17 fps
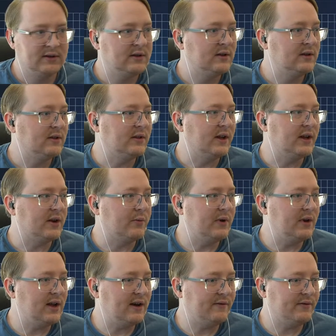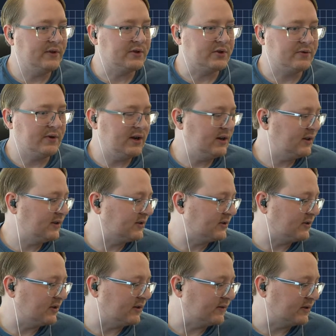Like we'd have the trading
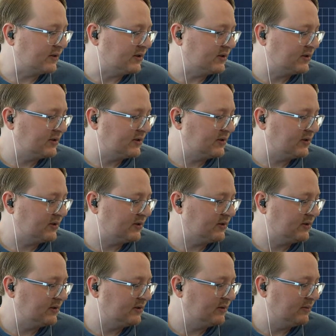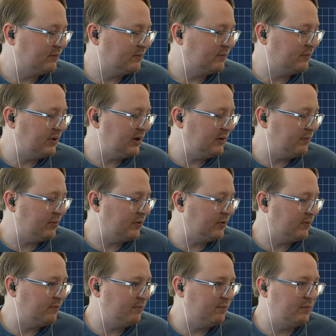service, beep
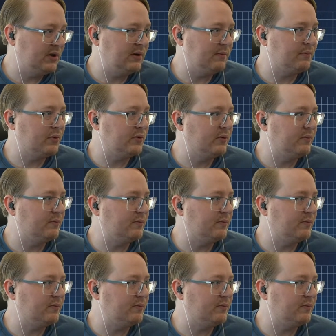boop, beep boop.